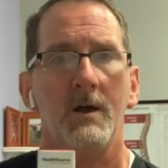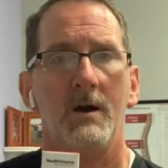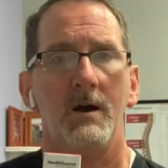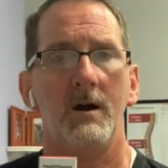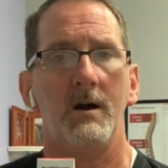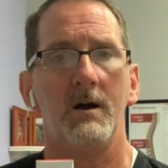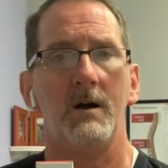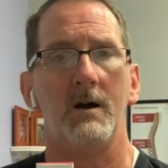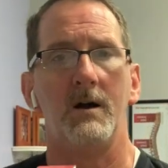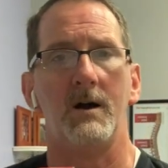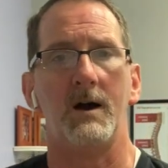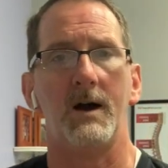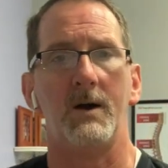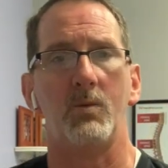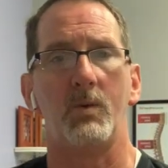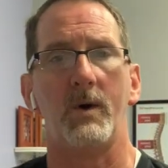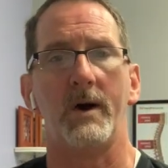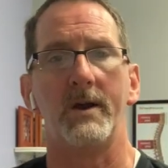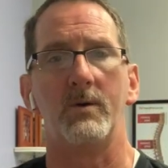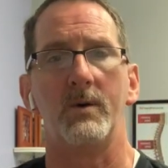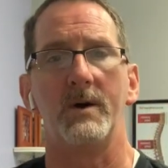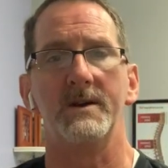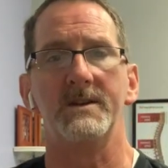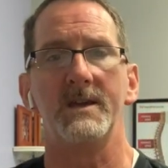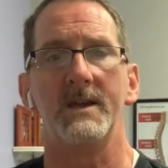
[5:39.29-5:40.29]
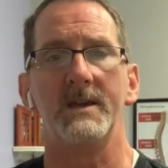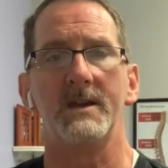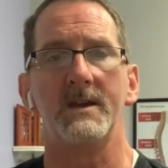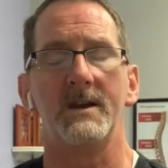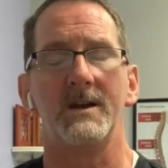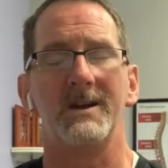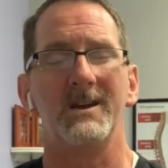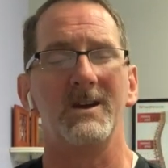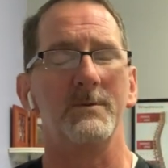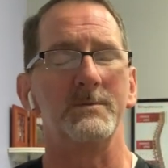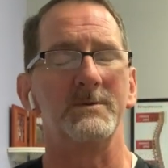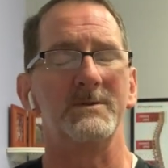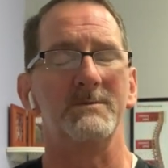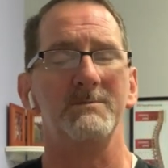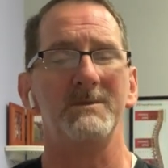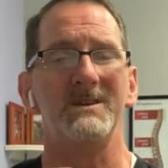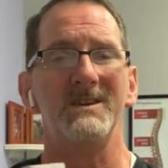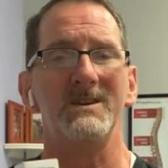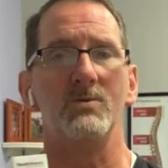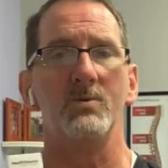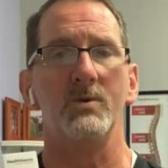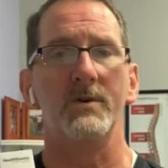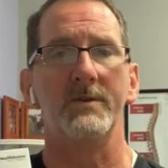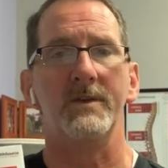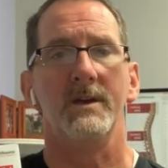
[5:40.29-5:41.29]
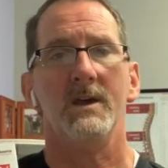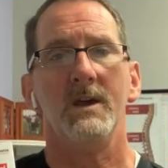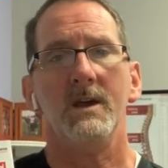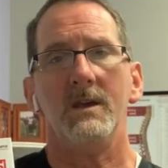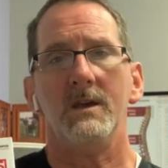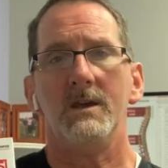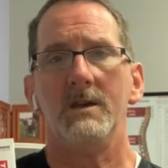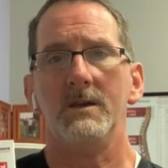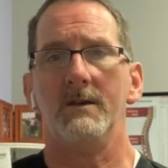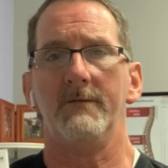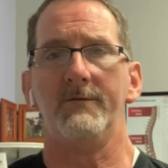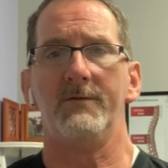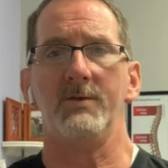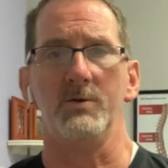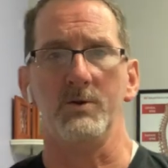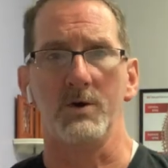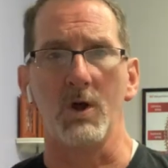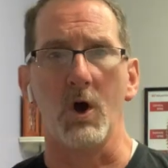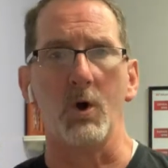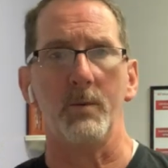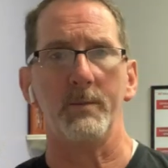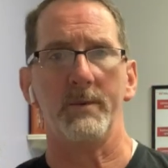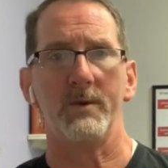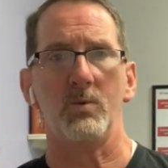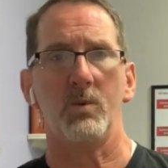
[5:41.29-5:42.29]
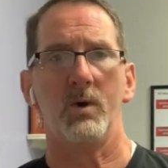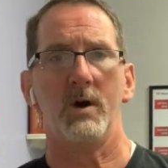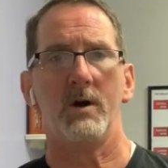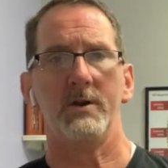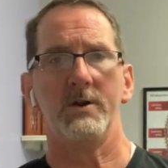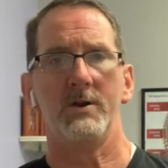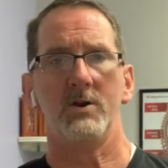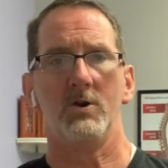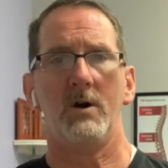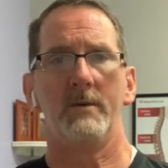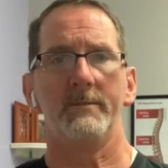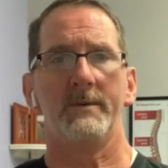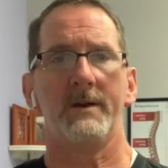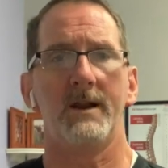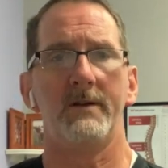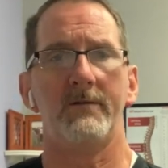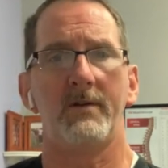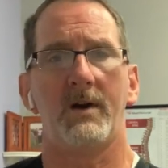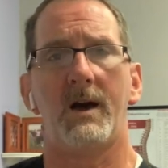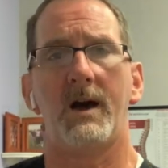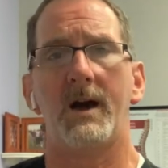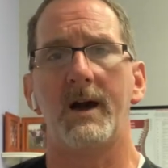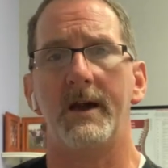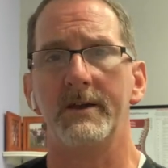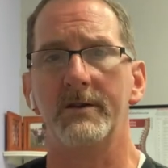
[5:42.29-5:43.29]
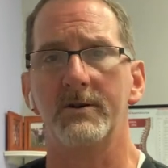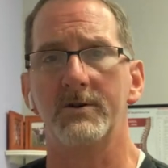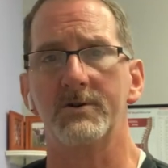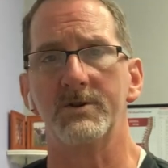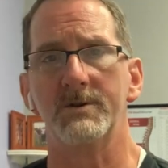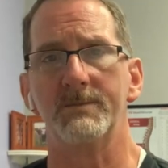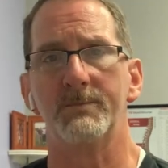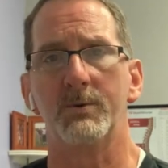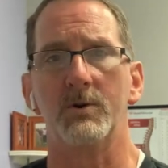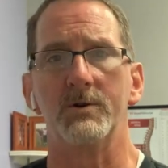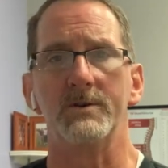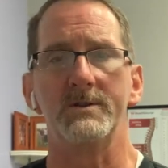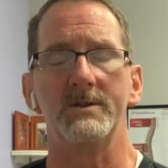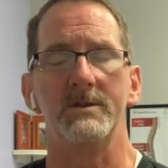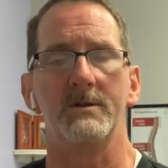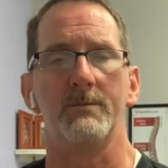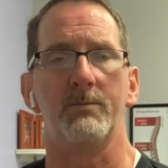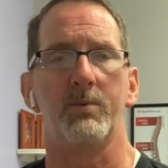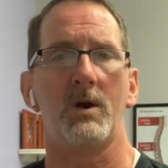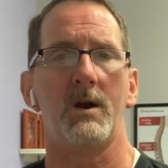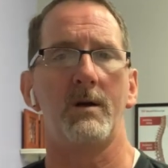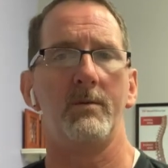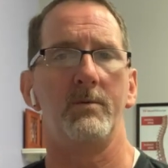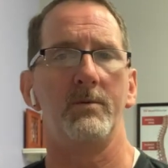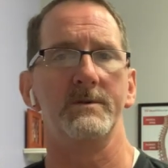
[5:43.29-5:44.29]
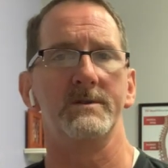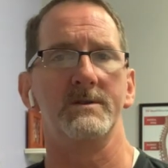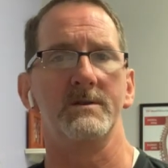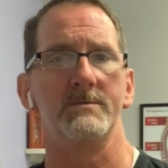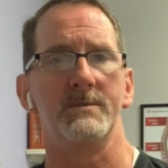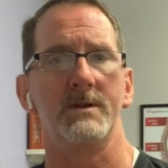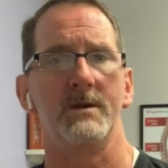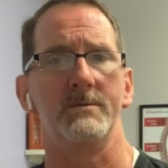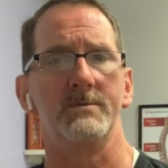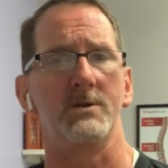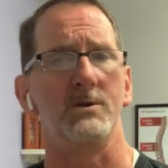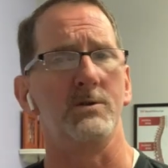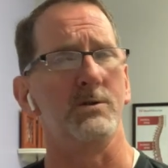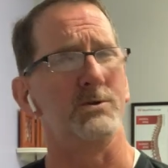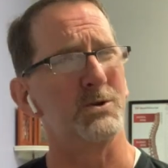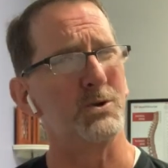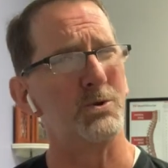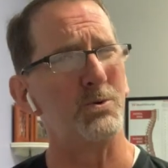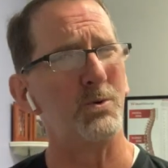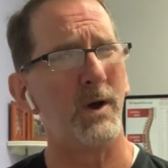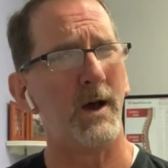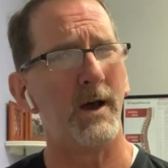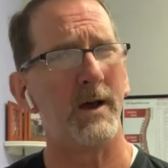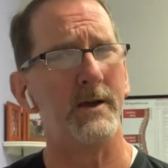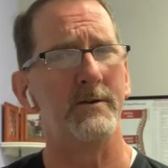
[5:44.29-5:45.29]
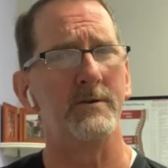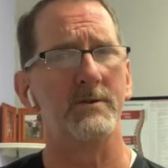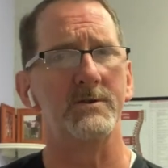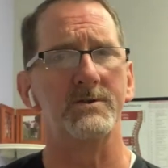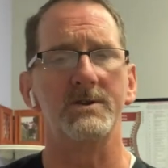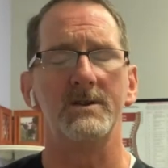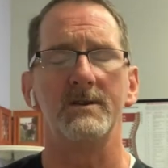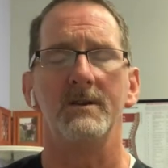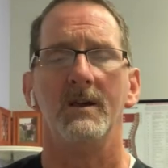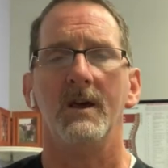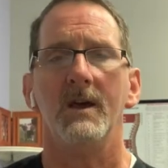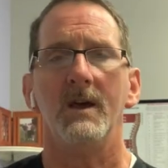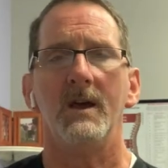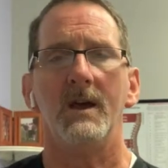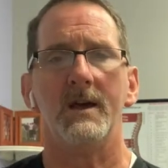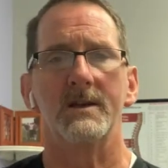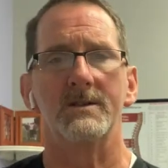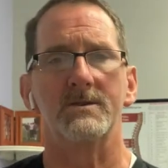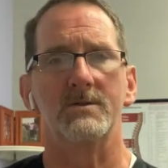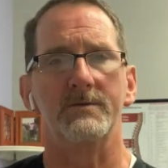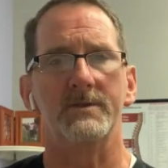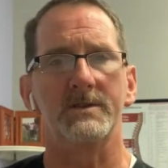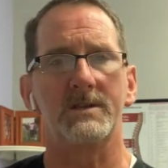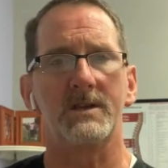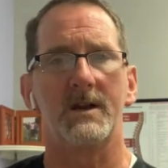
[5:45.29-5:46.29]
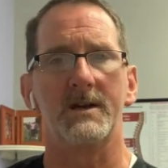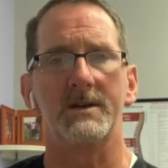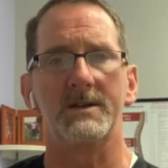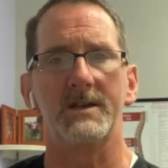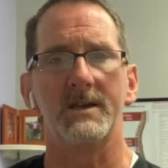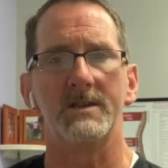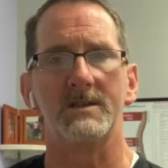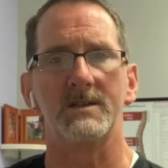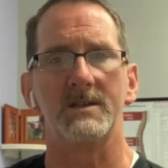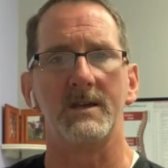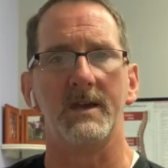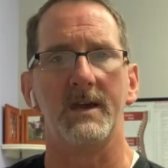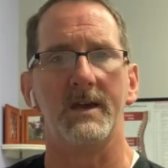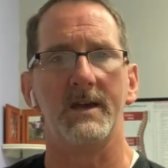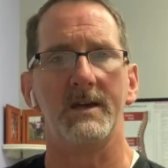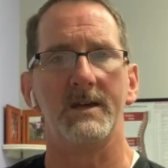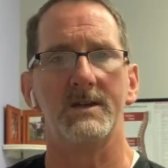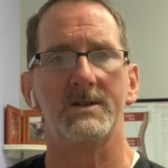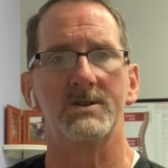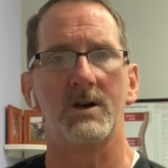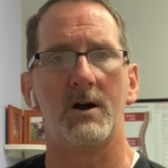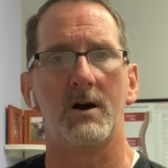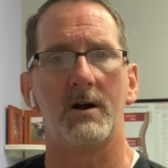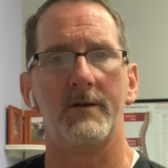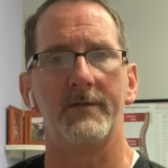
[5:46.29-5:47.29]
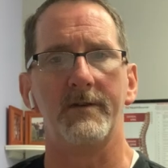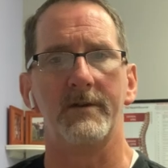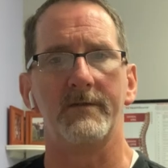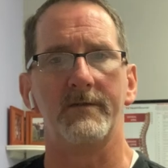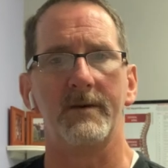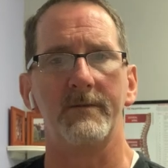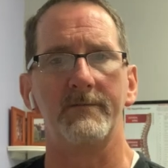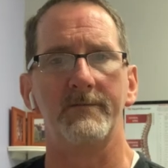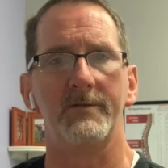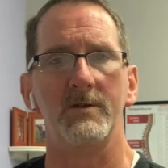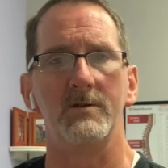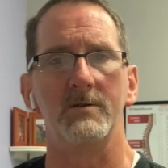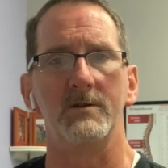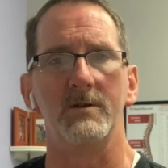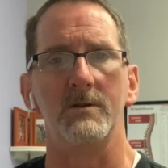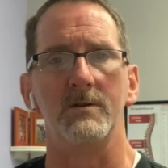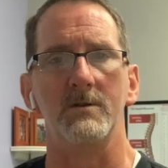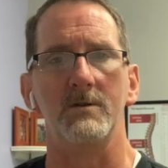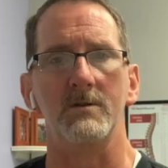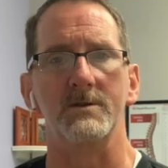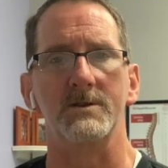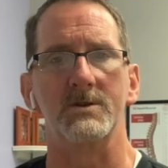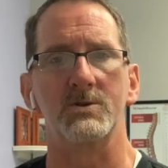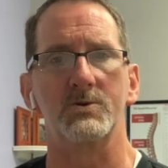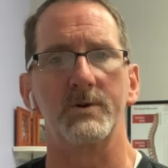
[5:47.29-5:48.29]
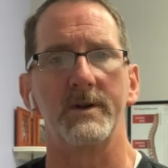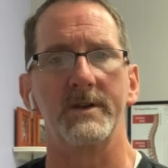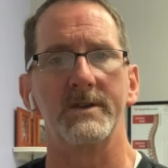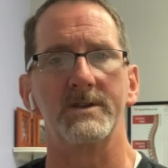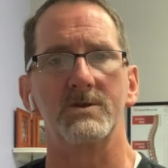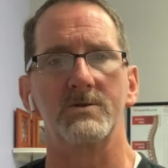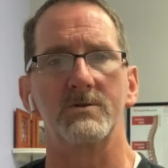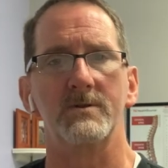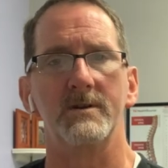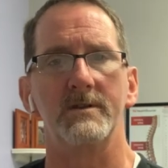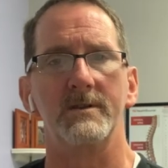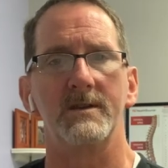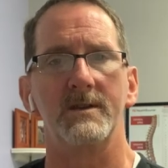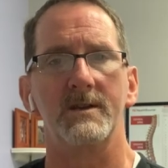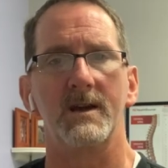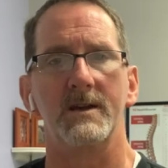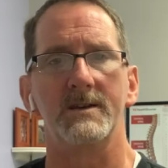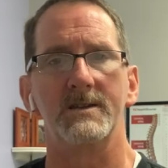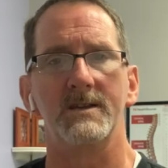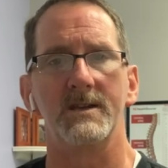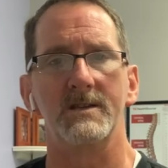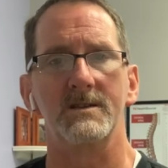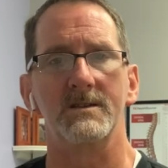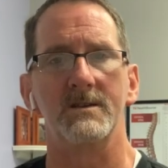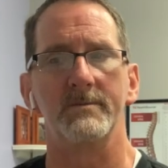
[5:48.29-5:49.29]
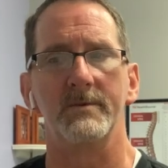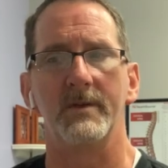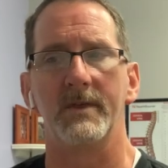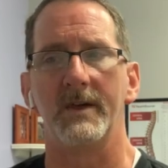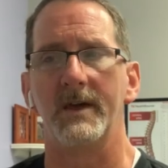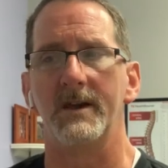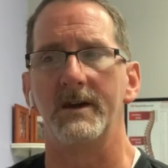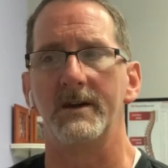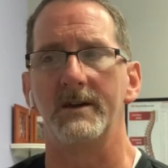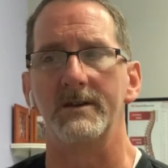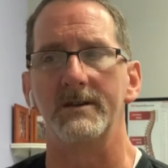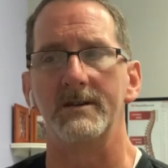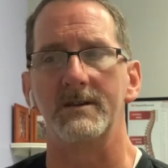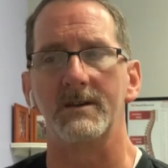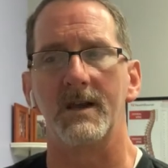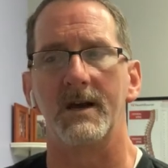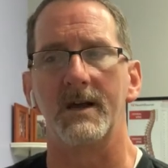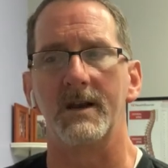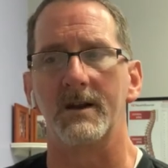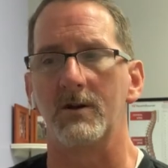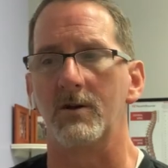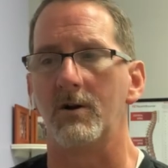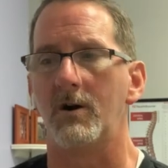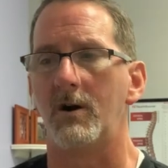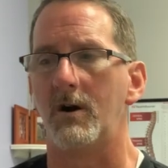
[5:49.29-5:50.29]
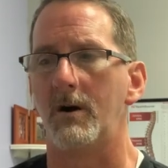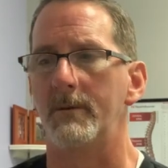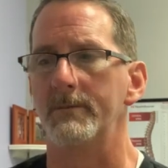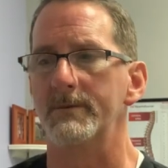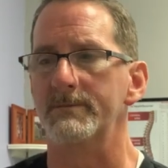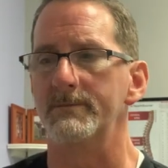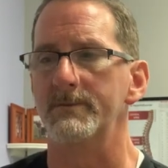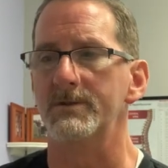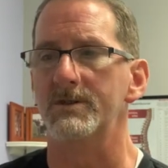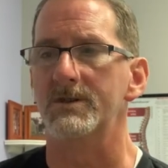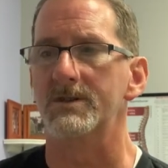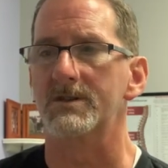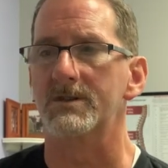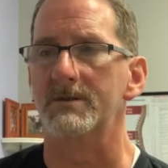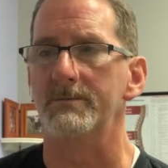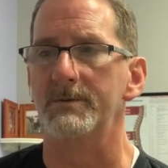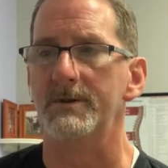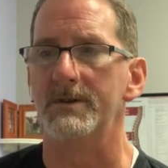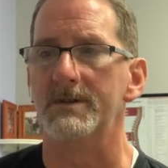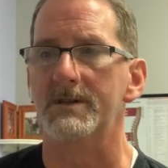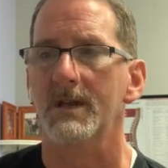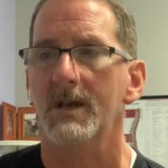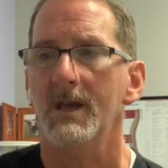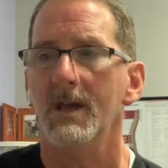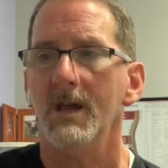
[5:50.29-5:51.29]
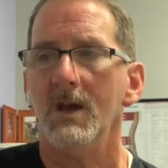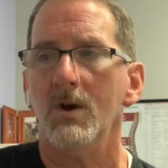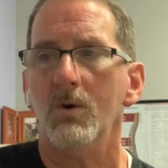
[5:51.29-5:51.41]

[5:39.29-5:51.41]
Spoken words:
Why do I take it? It helps me with, if you know me well, you know I'm kind of a high energy person and probably sometimes a little too high energy. And so this kind of takes the edge off. And if I'm feeling a little stressed or anything, I take some of that and it kind of calms me just a bit.